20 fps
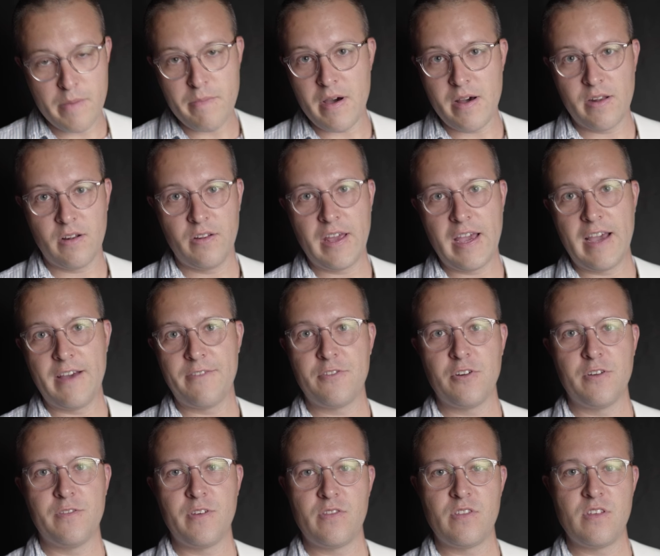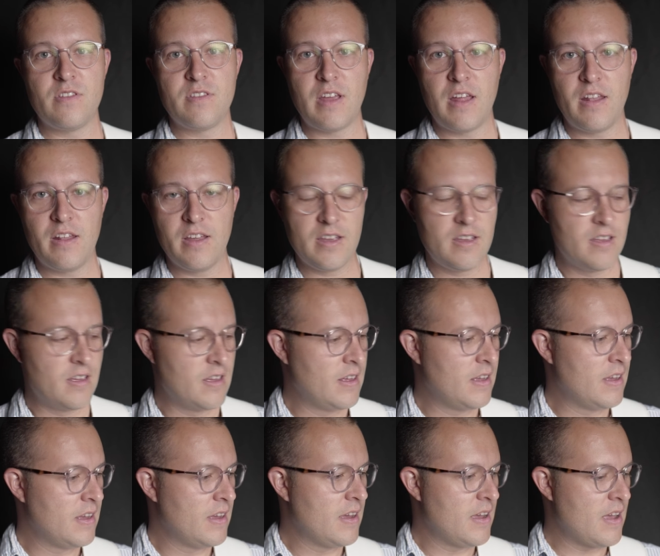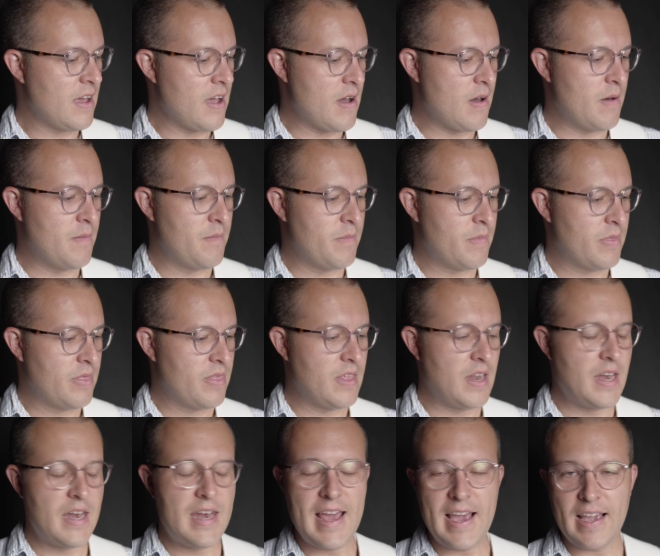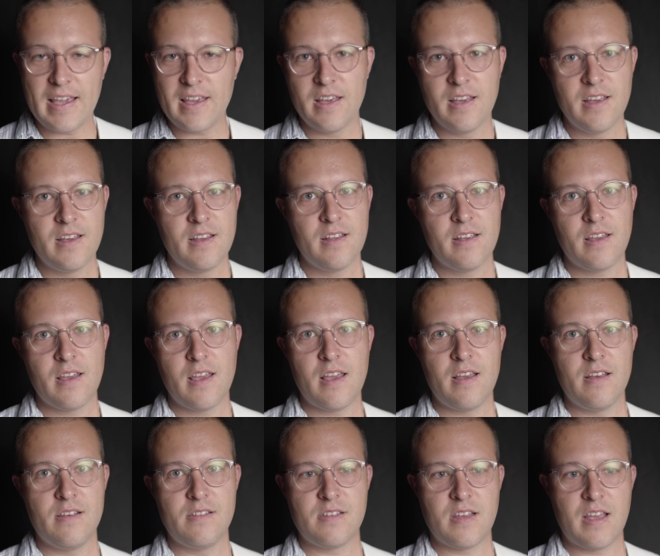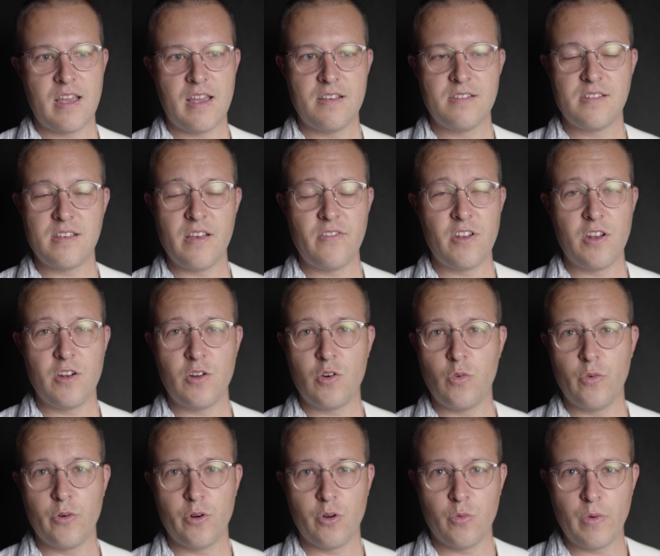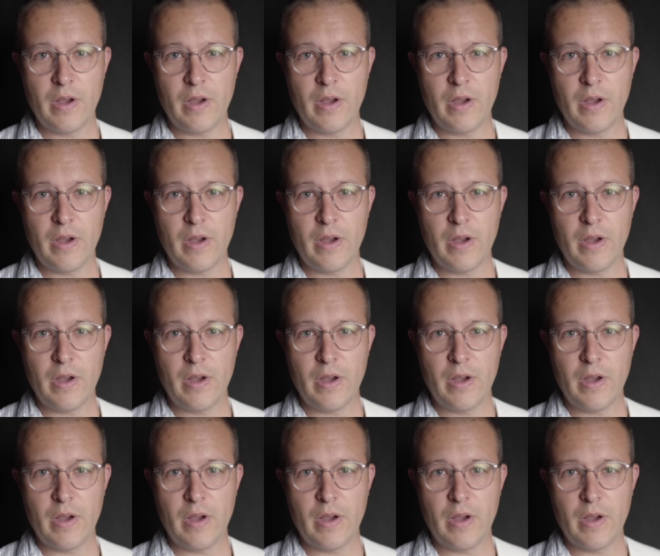modeled after a 50s Tele. The neck is a 7 1/4